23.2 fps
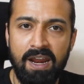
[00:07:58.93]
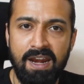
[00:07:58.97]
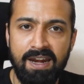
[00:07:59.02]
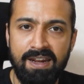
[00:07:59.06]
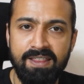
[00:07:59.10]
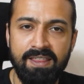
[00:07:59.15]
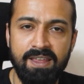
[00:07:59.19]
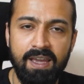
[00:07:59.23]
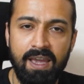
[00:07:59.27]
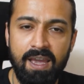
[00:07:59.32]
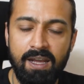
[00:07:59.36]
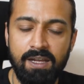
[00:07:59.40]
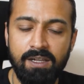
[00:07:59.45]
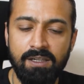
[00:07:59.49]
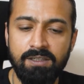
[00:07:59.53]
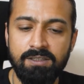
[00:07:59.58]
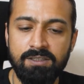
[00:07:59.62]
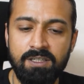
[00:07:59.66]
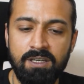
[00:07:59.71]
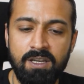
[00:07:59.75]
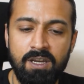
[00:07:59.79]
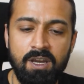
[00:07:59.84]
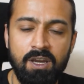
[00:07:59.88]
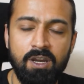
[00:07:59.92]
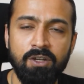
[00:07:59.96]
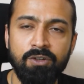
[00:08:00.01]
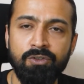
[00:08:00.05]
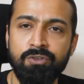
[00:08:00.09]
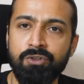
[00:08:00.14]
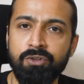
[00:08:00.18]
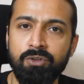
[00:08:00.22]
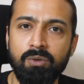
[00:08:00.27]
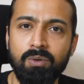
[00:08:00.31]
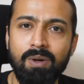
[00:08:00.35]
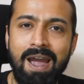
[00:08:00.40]
anything else
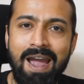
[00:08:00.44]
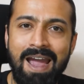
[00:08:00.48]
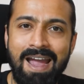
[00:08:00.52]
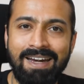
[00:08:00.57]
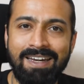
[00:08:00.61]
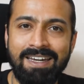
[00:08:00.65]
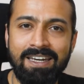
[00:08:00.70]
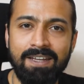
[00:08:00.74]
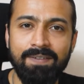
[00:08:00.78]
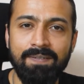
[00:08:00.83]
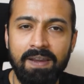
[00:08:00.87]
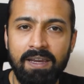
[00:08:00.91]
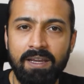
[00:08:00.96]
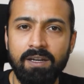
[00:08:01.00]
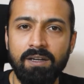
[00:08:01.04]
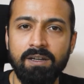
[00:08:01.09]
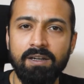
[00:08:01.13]
to activate a